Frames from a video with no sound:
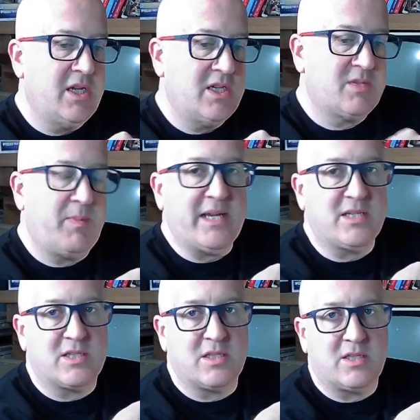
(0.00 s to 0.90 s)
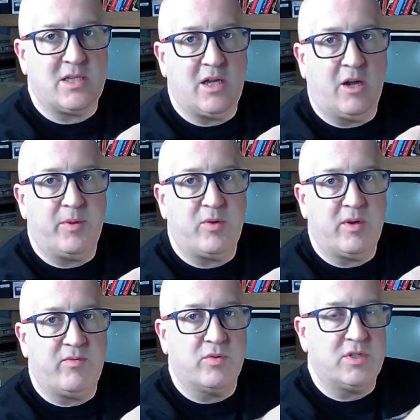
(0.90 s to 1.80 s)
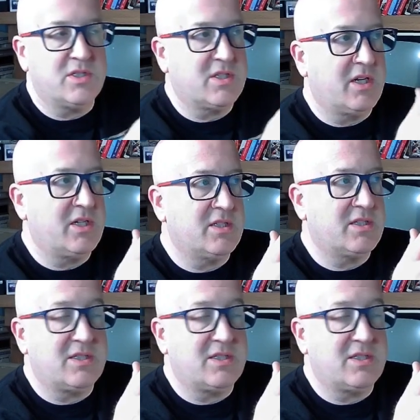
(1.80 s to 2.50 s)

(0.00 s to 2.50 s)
space that the RP2040 designers